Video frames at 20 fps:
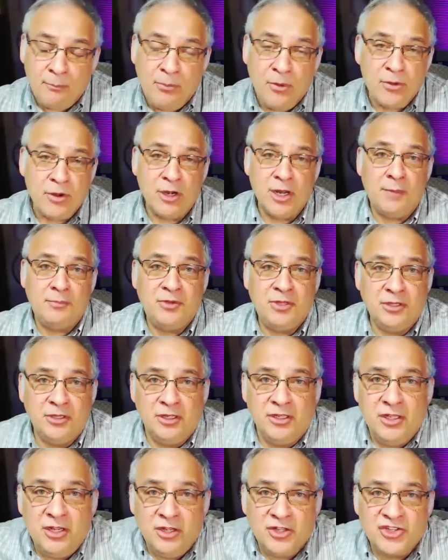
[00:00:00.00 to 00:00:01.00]
I'll put it up
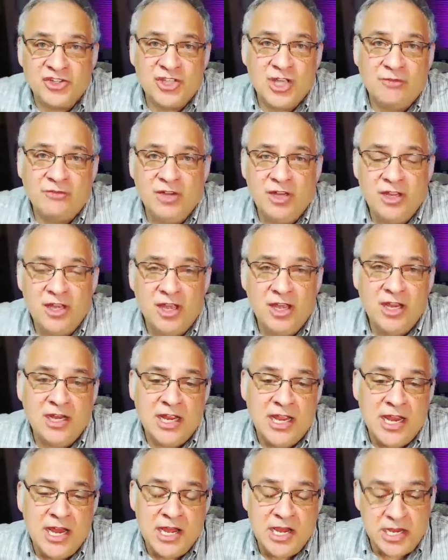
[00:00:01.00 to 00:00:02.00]
to
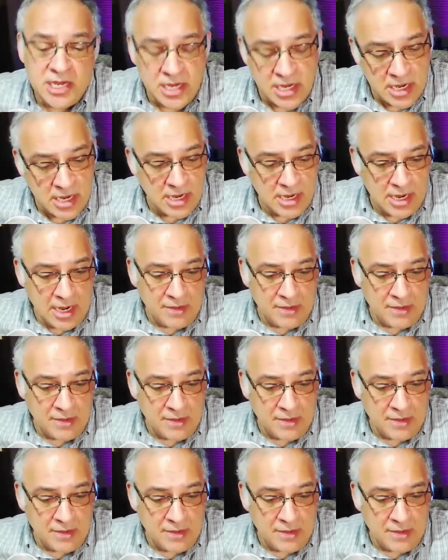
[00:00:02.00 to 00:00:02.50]
78, 80,